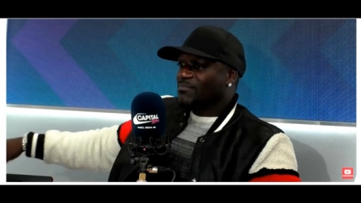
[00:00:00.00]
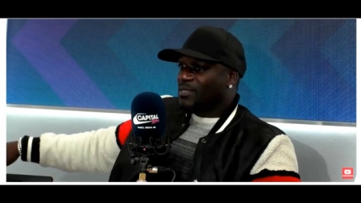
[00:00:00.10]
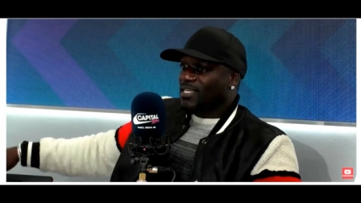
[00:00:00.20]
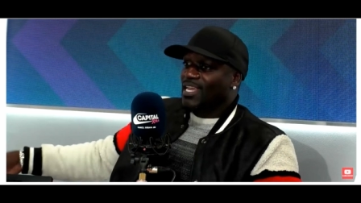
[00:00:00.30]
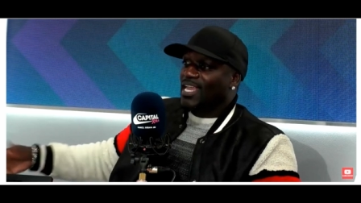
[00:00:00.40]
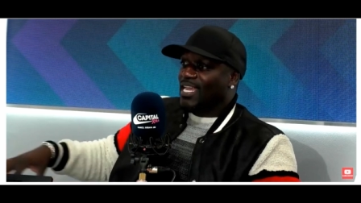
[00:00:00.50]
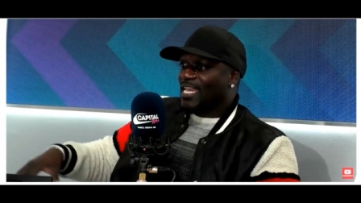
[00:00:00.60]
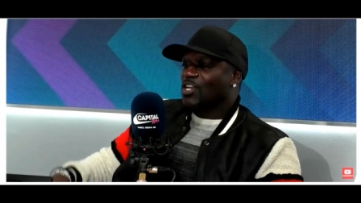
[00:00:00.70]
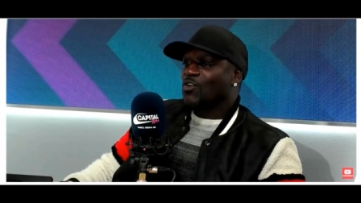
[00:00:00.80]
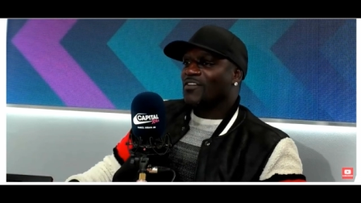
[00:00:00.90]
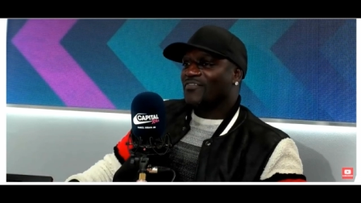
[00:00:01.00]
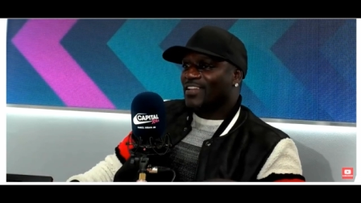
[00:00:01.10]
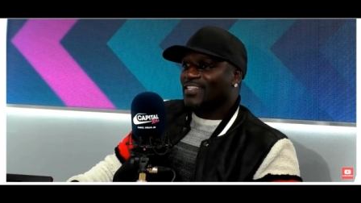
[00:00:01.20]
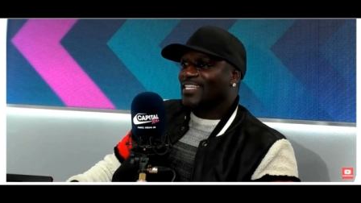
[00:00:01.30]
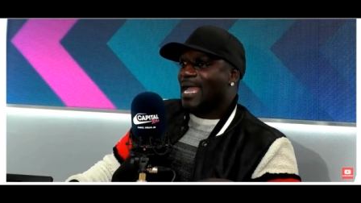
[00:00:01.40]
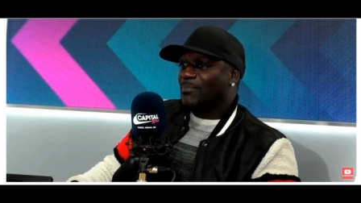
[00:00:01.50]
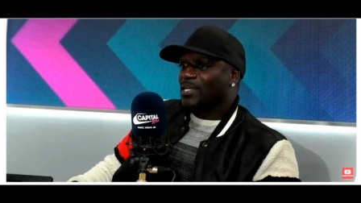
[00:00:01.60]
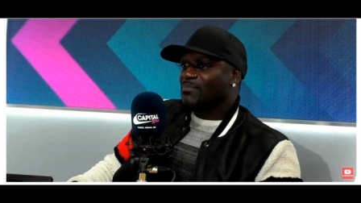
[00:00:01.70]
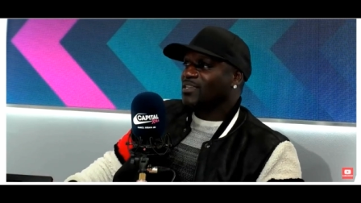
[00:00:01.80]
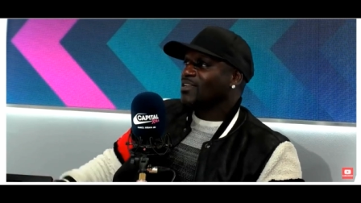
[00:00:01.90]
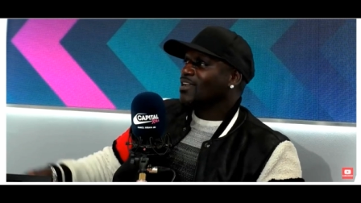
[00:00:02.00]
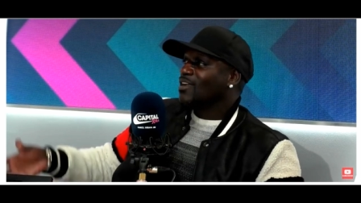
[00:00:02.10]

in me, and I know if anything happened to me,